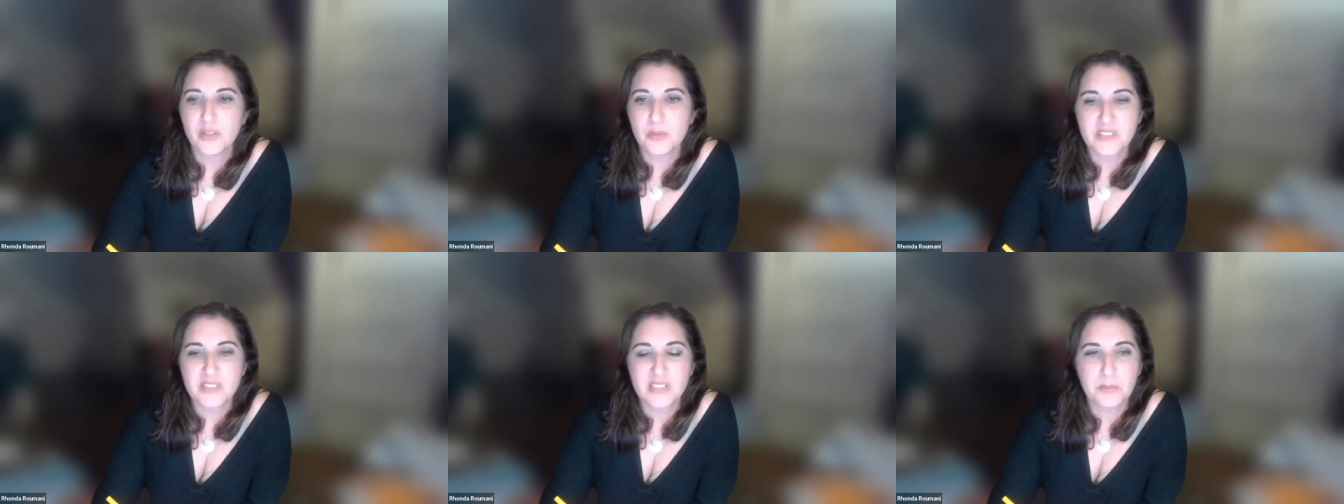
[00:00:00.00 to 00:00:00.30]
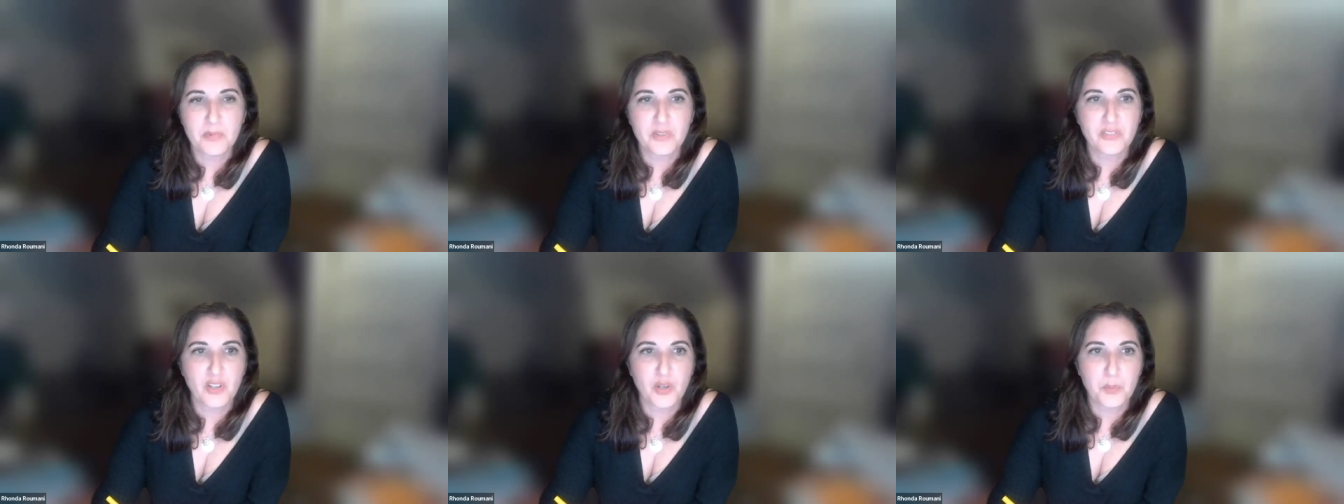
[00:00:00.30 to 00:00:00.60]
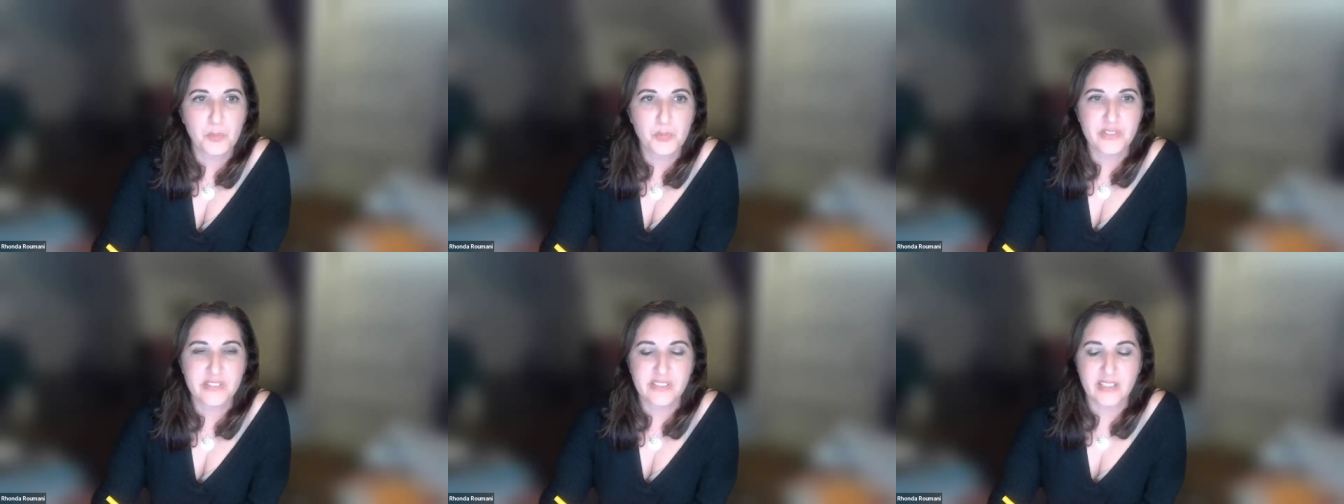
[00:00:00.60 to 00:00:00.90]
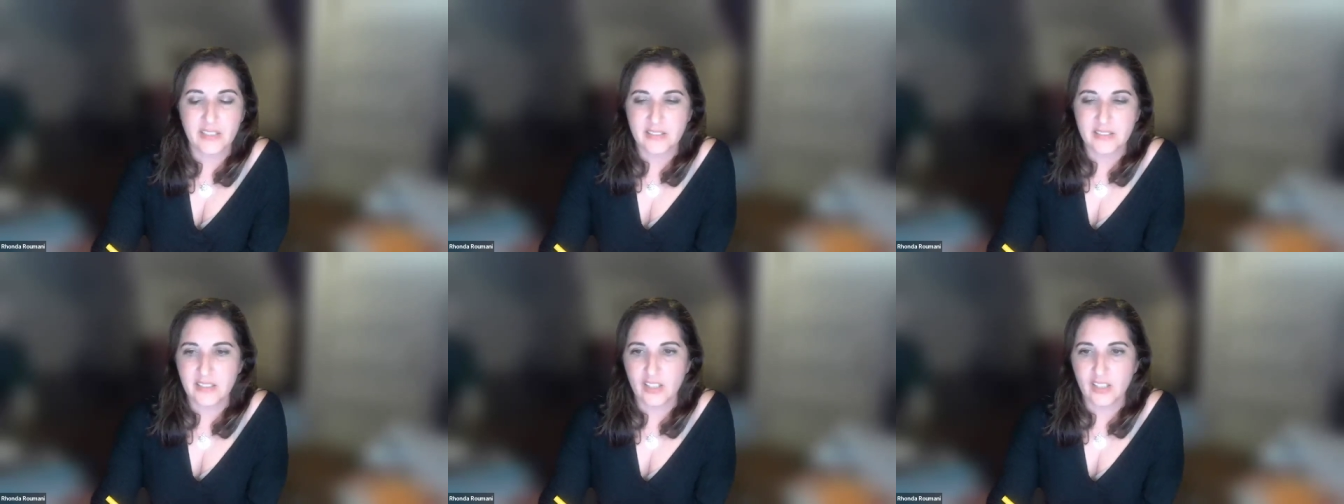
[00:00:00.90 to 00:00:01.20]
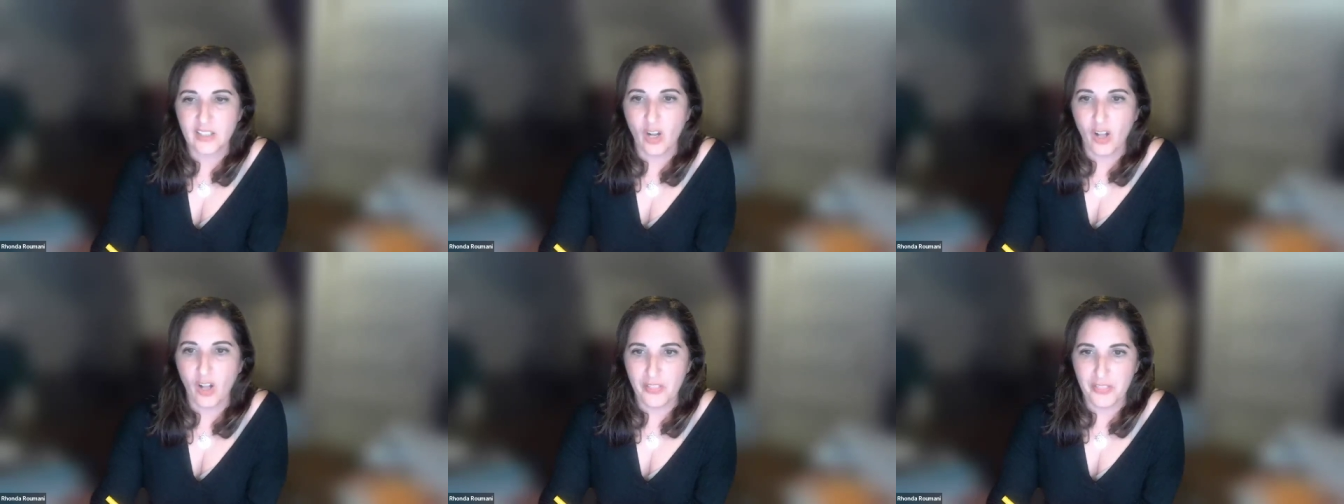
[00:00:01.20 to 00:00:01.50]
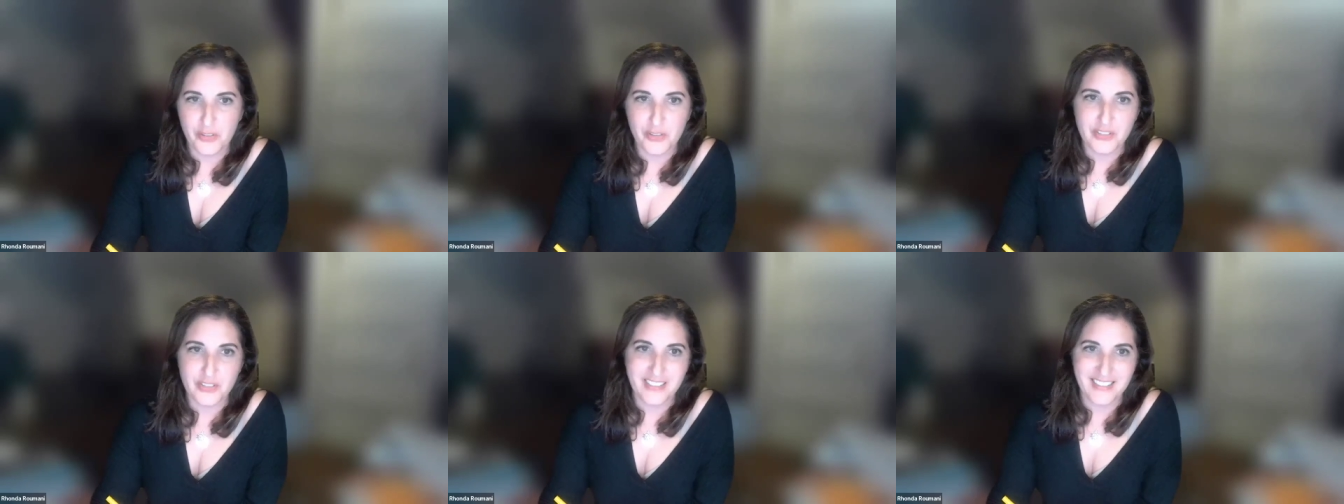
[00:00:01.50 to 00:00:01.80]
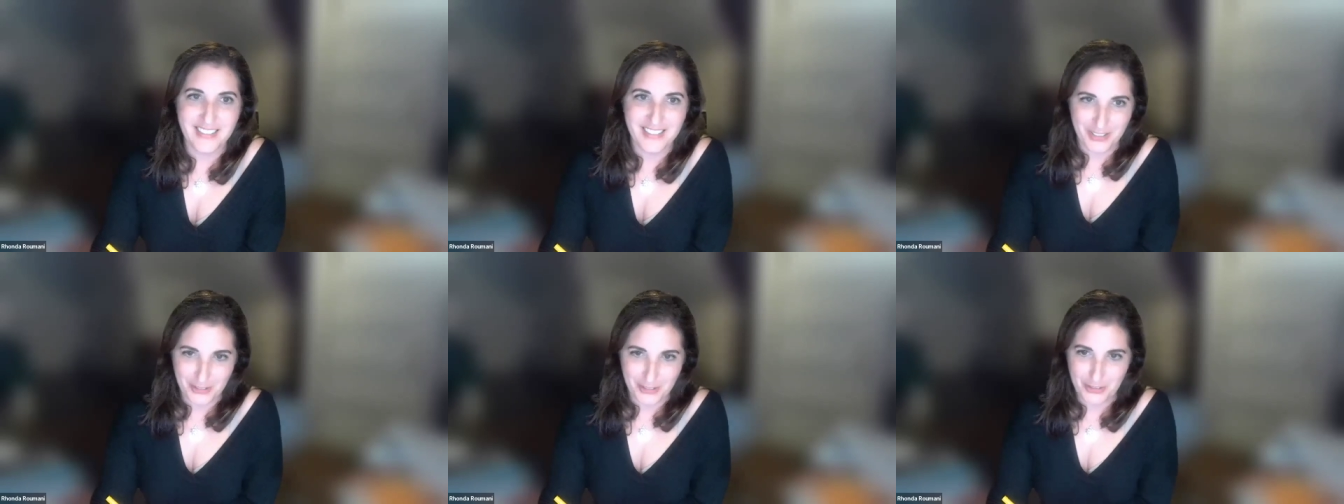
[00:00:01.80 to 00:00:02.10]
from some of our presenting authors
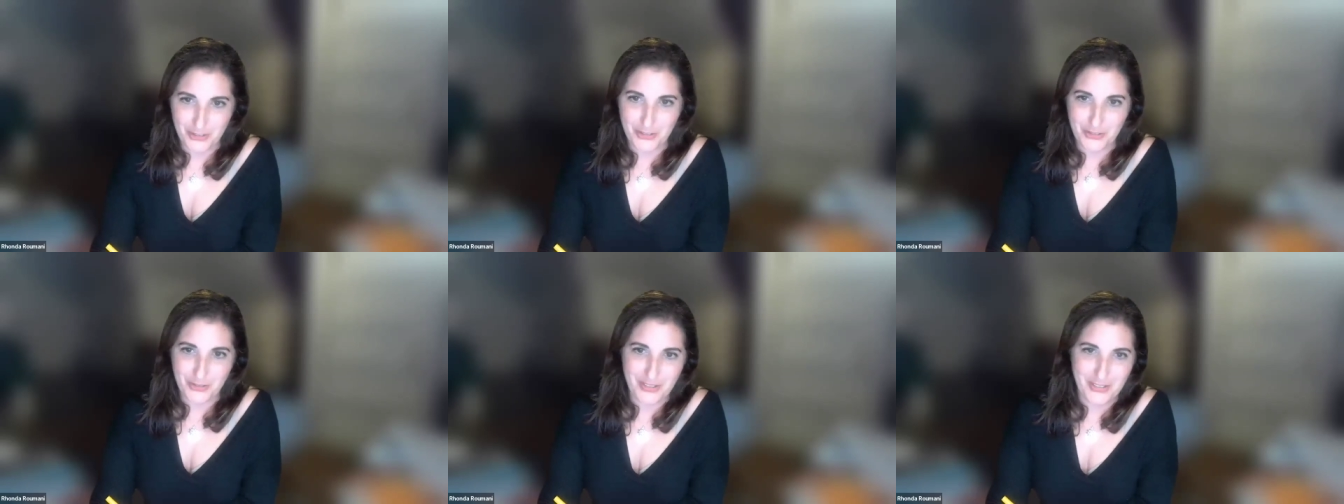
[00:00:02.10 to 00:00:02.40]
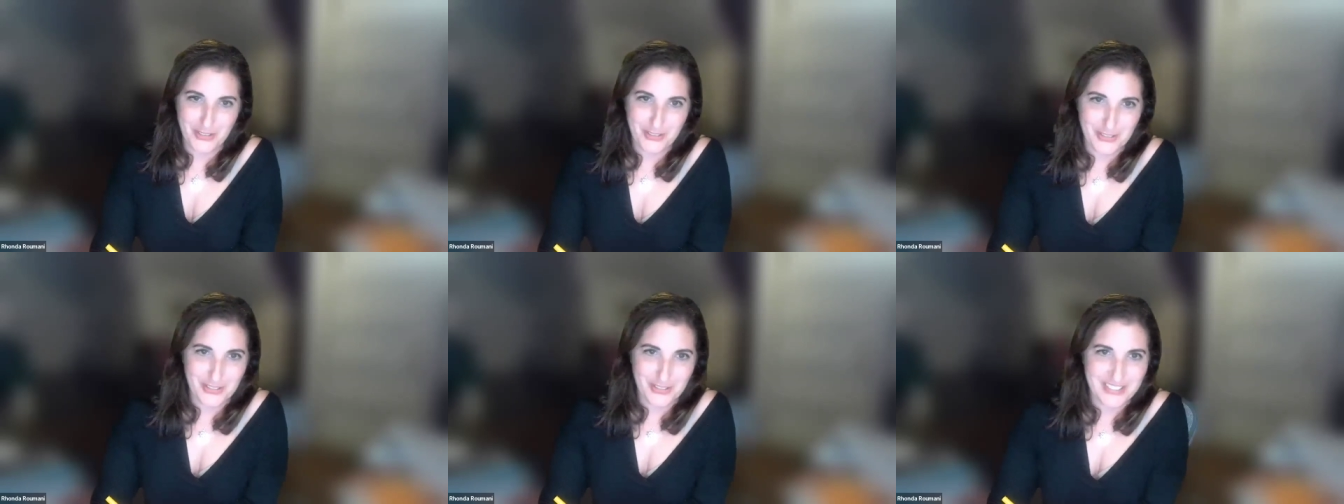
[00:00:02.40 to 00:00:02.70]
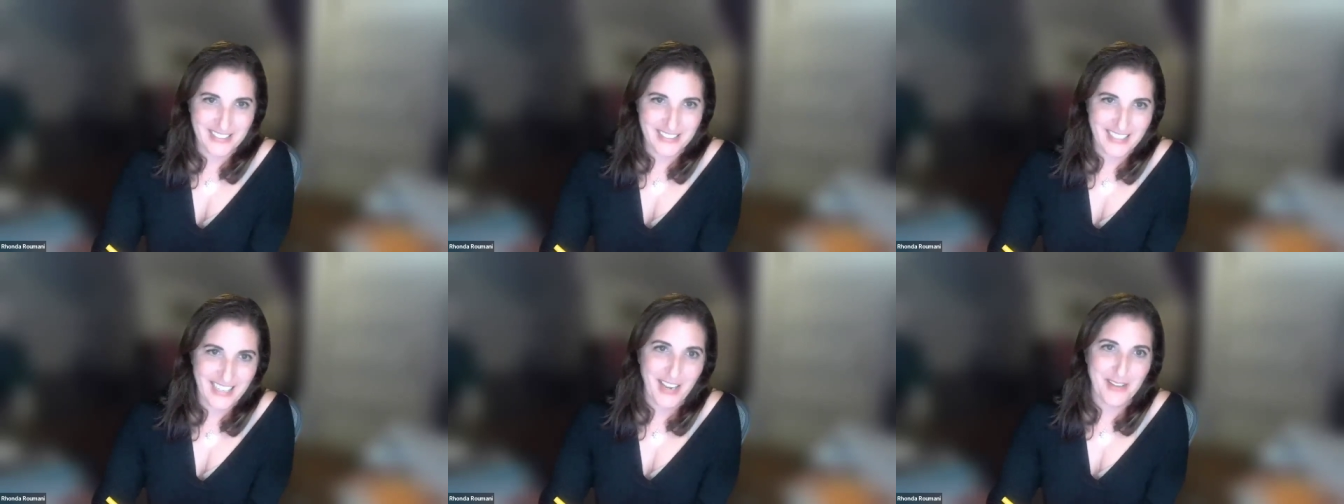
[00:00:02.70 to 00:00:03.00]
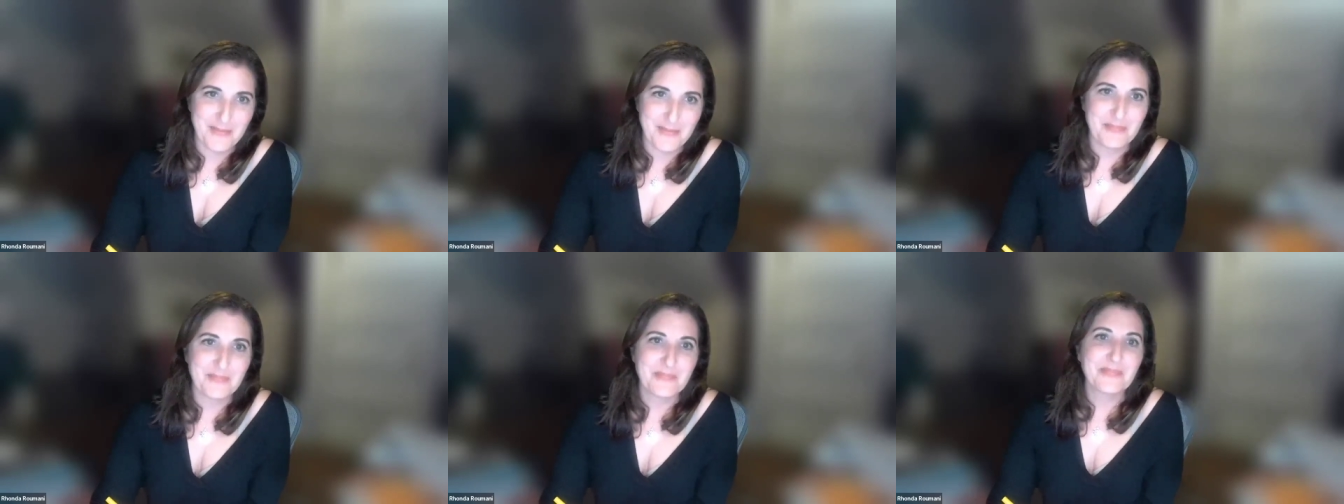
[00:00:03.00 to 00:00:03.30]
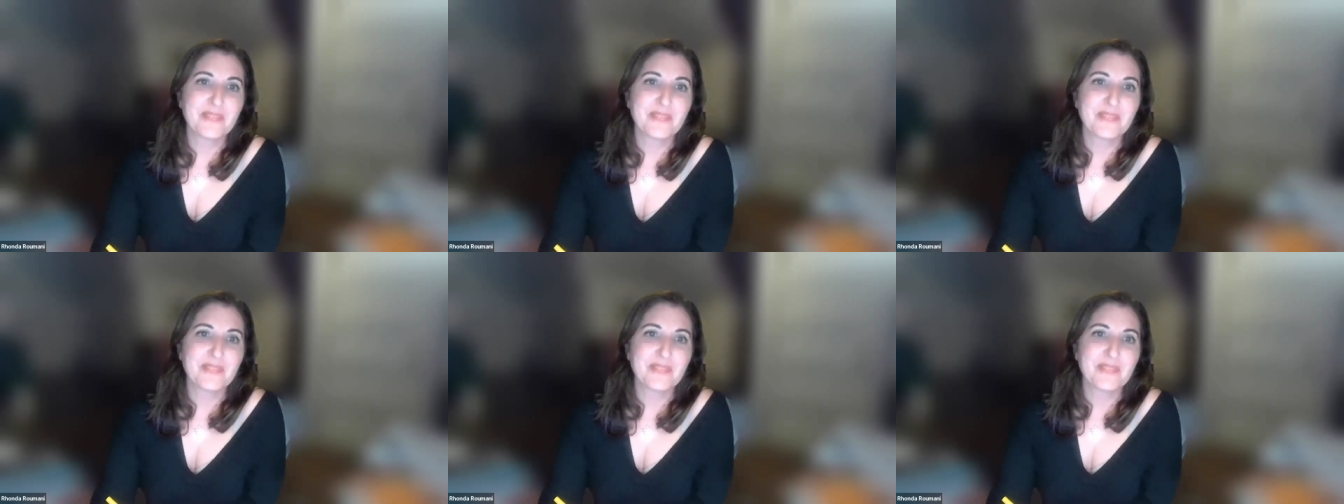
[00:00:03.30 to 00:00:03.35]
and illustrators today.